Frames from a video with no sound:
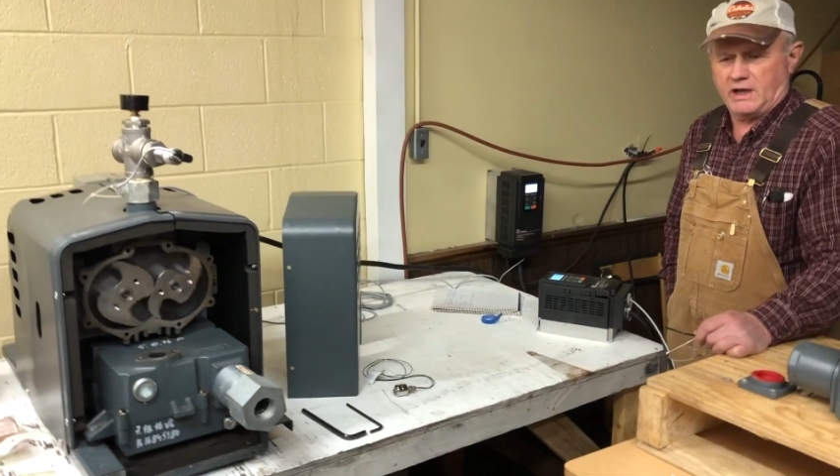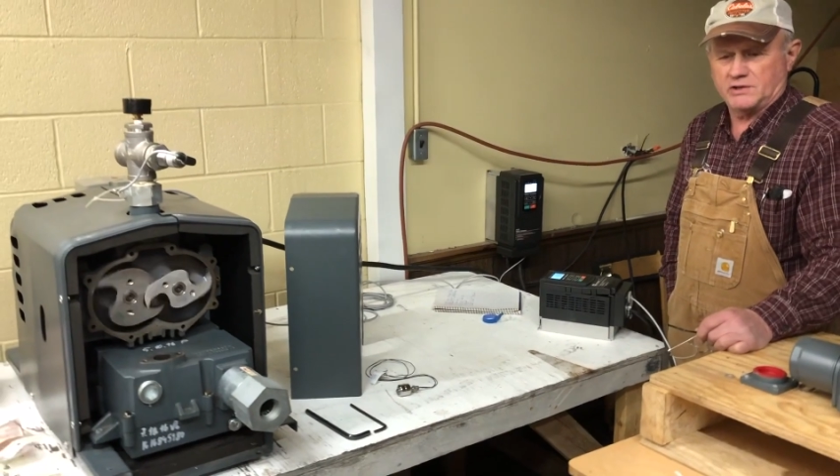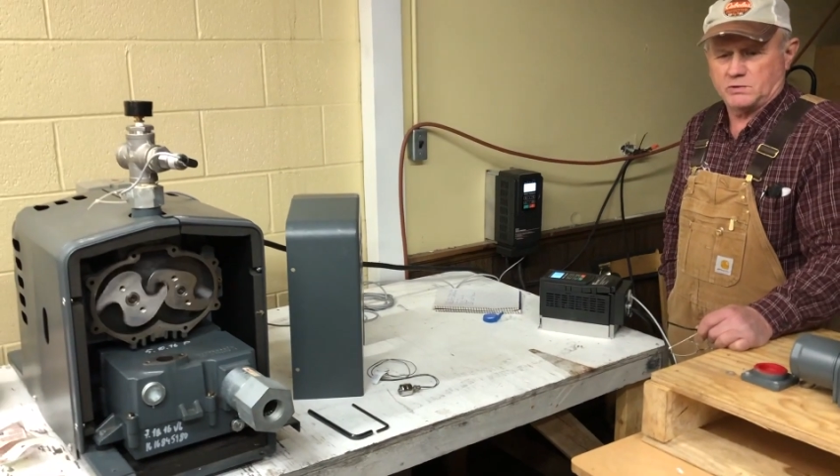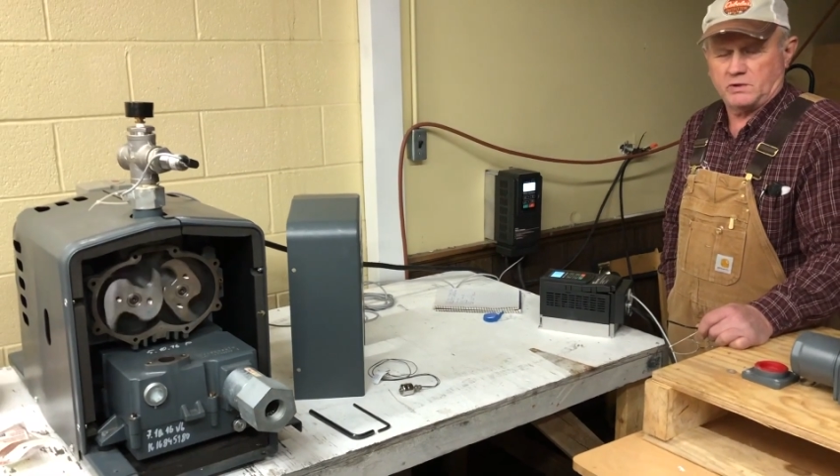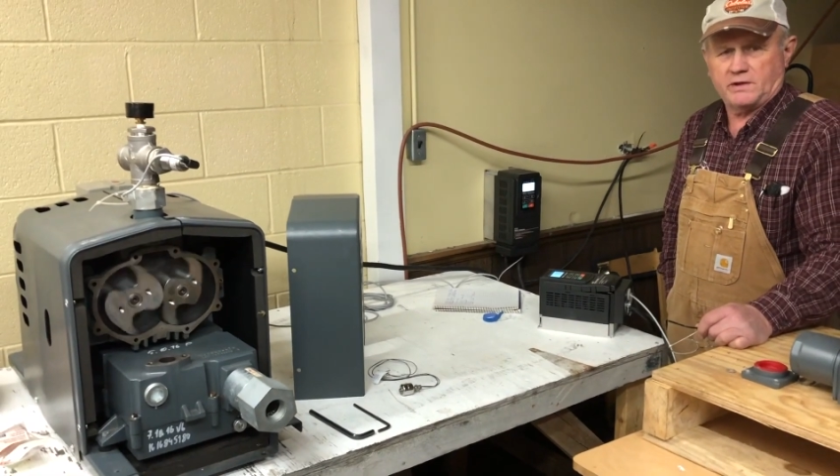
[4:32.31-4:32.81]
your
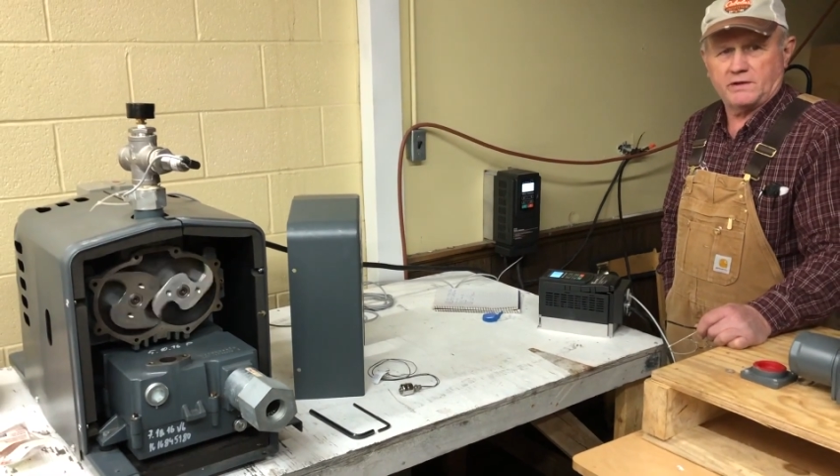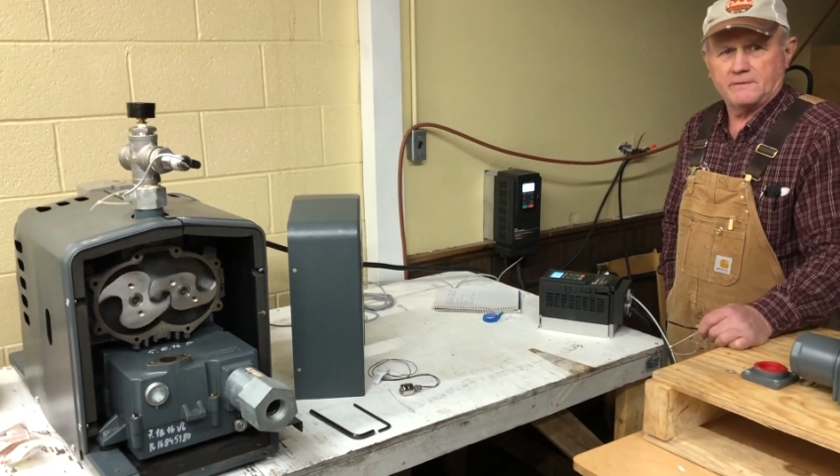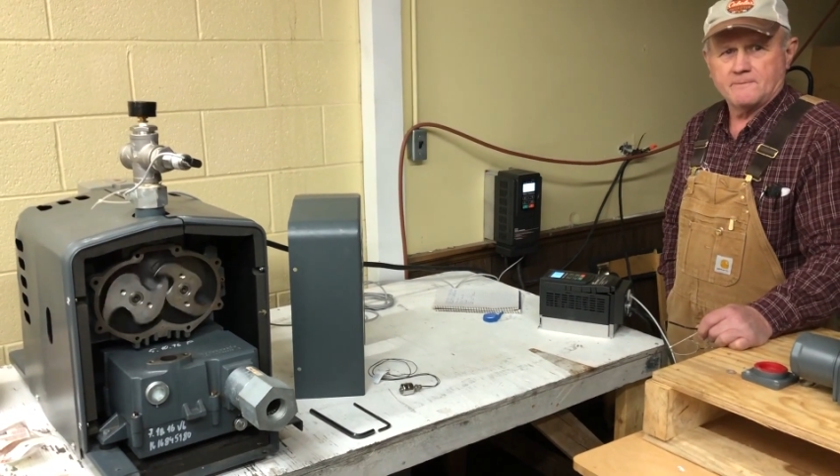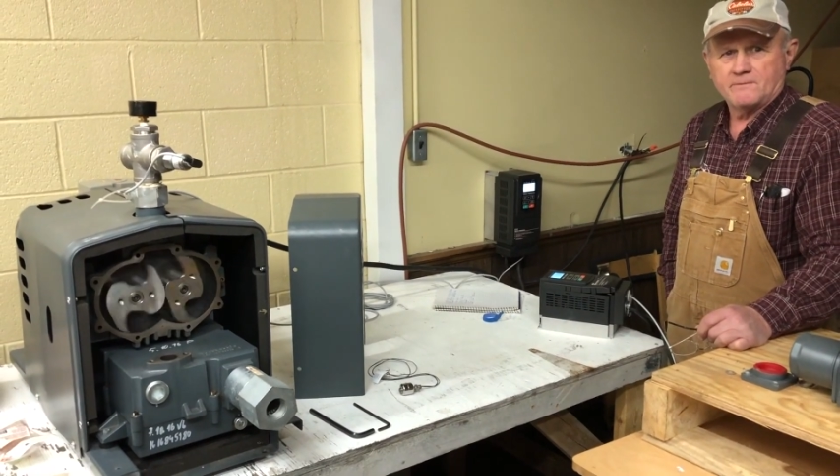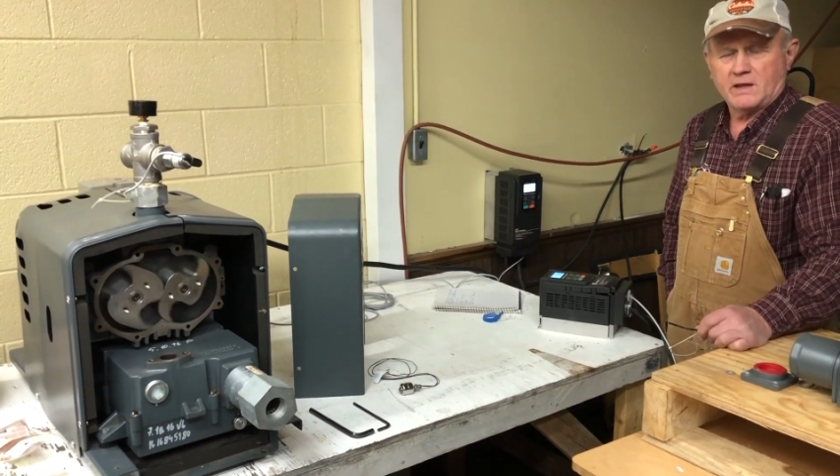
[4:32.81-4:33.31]
house
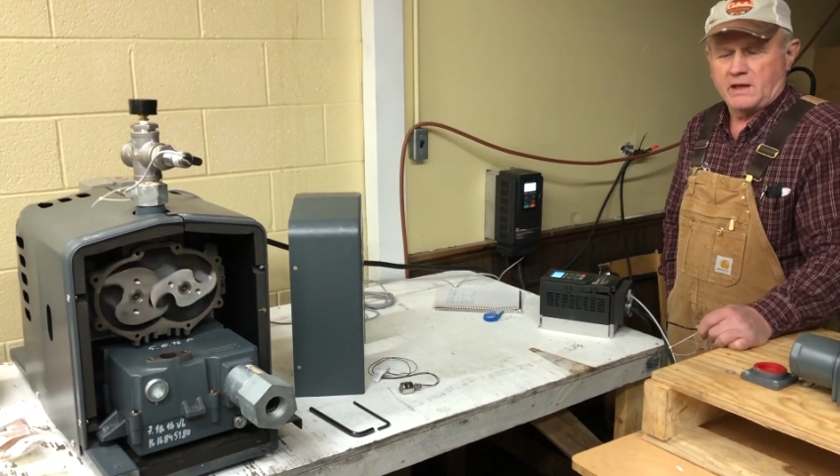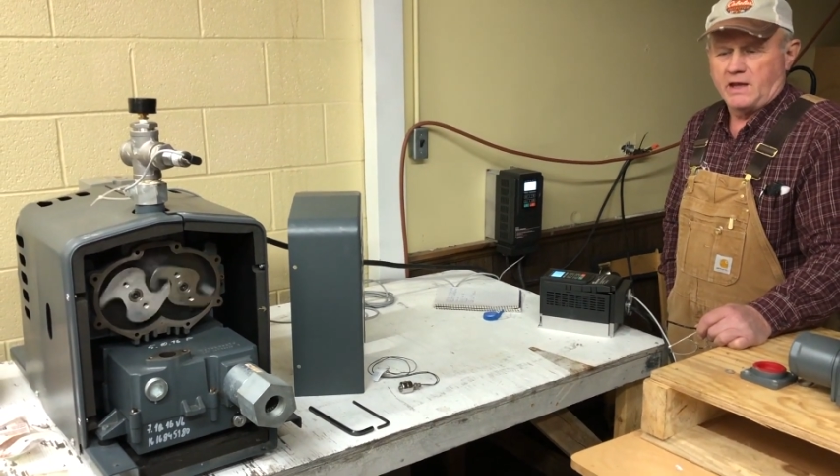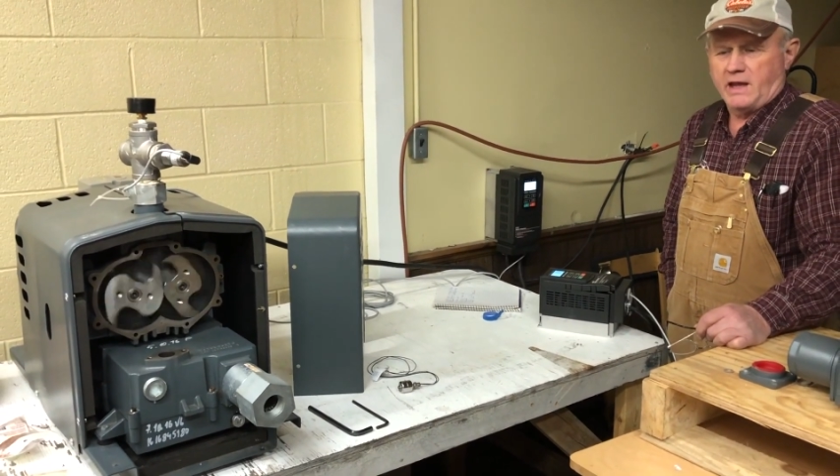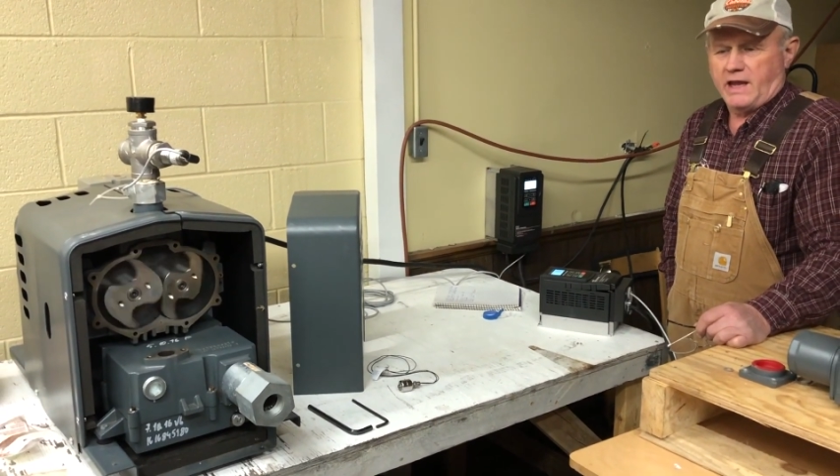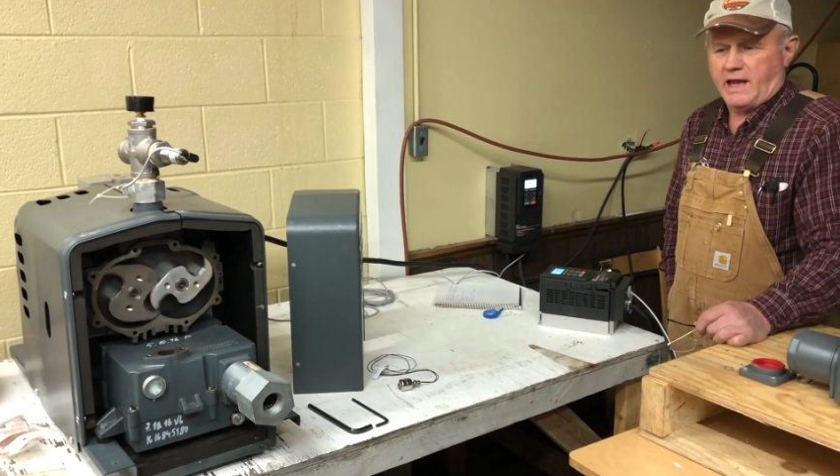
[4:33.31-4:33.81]

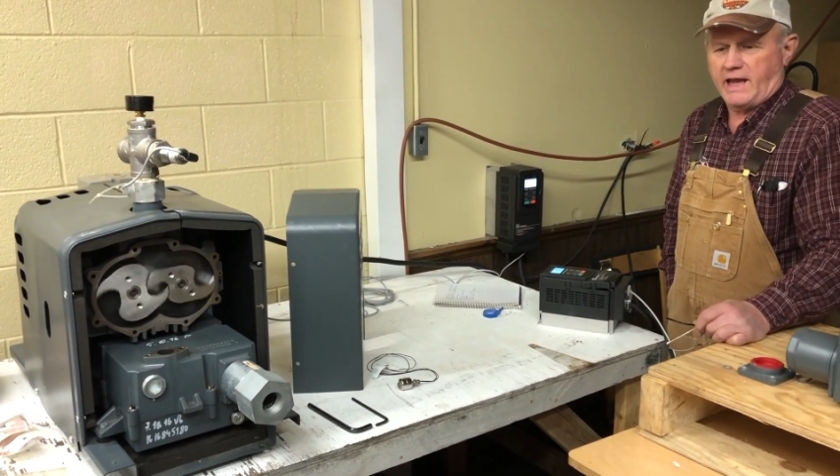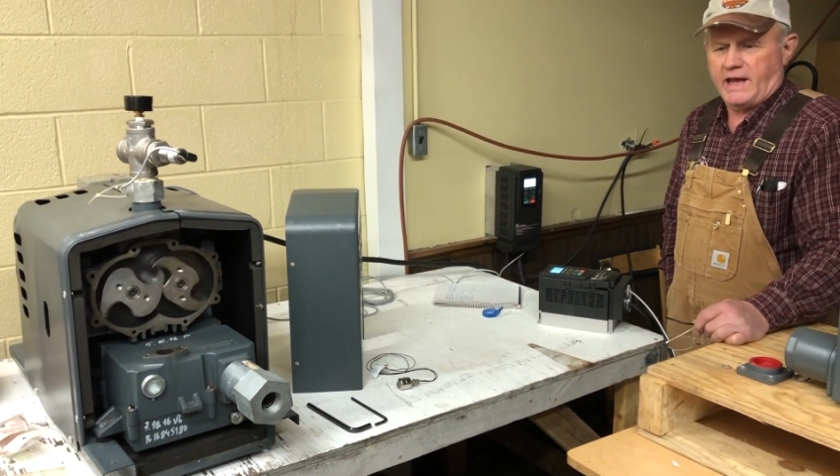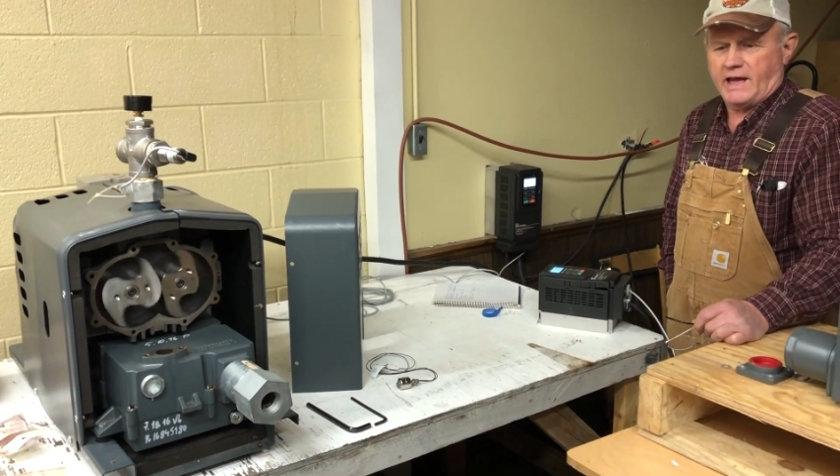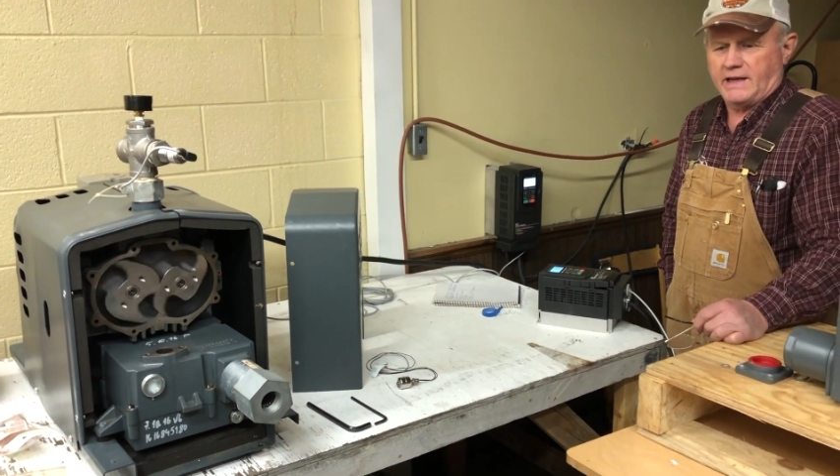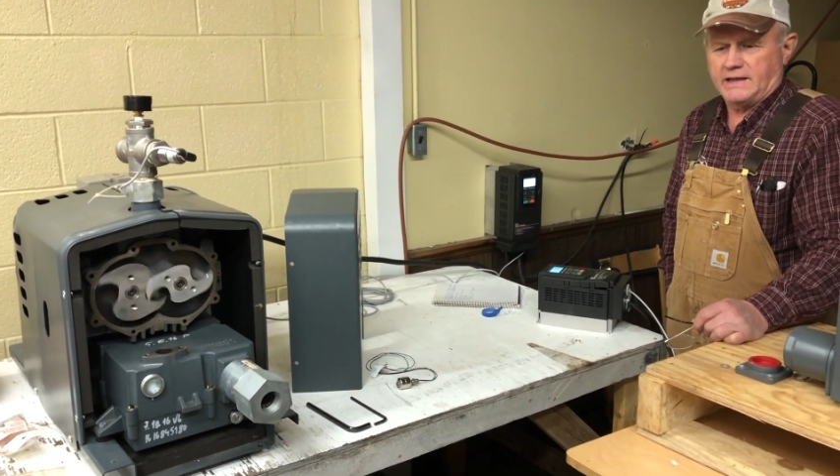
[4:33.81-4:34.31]
with,
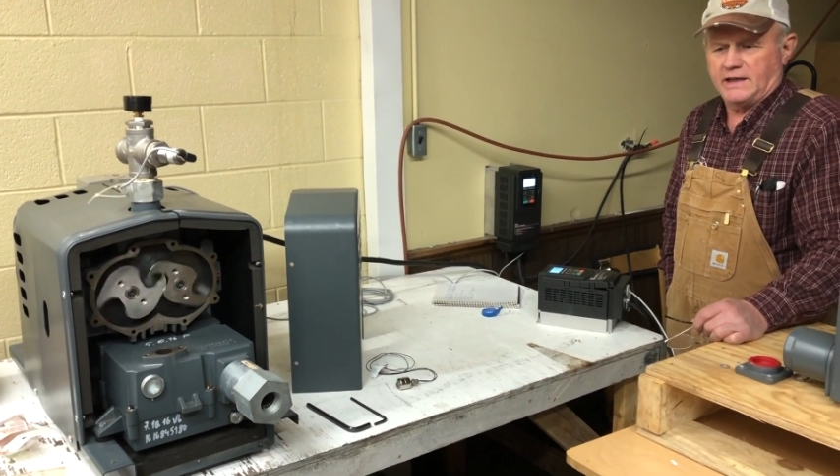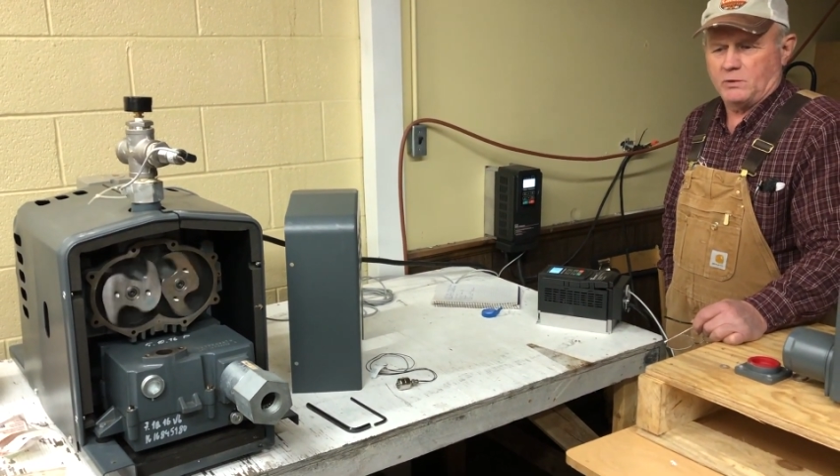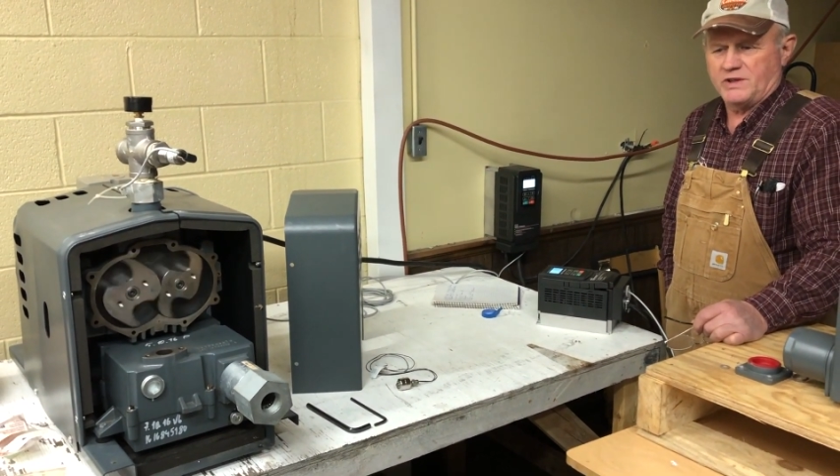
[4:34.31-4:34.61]
and uh,